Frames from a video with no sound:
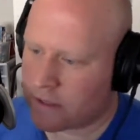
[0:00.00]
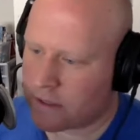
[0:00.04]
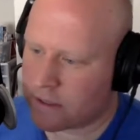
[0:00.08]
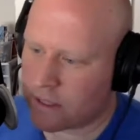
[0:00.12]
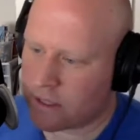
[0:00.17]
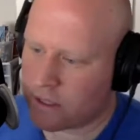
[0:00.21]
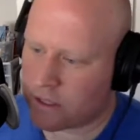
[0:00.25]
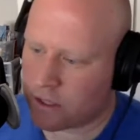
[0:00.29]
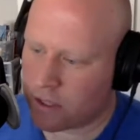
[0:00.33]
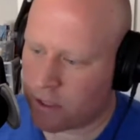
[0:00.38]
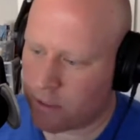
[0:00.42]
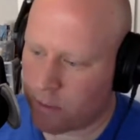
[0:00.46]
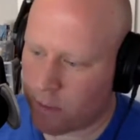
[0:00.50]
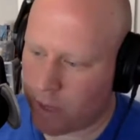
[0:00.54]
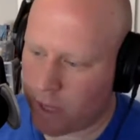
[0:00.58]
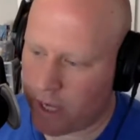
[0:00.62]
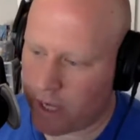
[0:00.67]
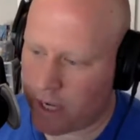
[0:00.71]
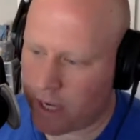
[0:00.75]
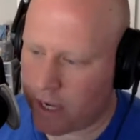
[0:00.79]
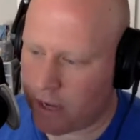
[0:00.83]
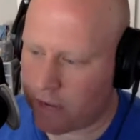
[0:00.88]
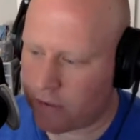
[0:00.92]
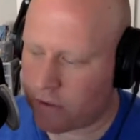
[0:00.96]
essentially
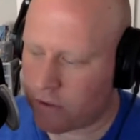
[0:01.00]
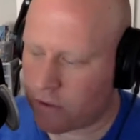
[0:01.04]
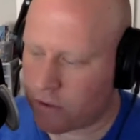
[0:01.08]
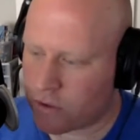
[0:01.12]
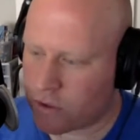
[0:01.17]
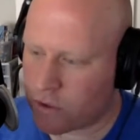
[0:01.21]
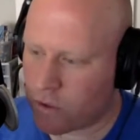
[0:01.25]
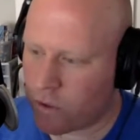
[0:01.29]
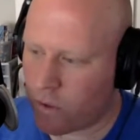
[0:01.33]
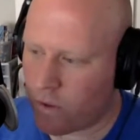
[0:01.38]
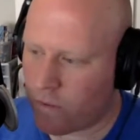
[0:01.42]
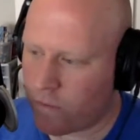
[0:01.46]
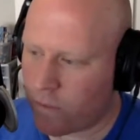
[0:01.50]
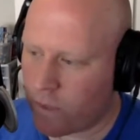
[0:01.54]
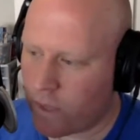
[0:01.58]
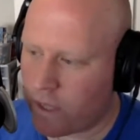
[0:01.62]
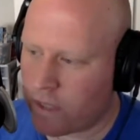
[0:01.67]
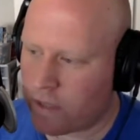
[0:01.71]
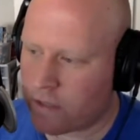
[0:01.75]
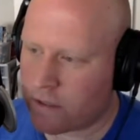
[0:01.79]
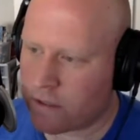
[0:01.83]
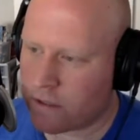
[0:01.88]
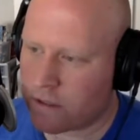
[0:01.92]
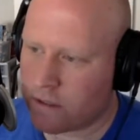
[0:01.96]
planning out those 12
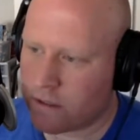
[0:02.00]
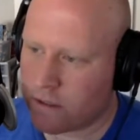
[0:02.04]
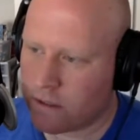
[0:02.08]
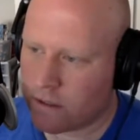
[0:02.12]
weeks.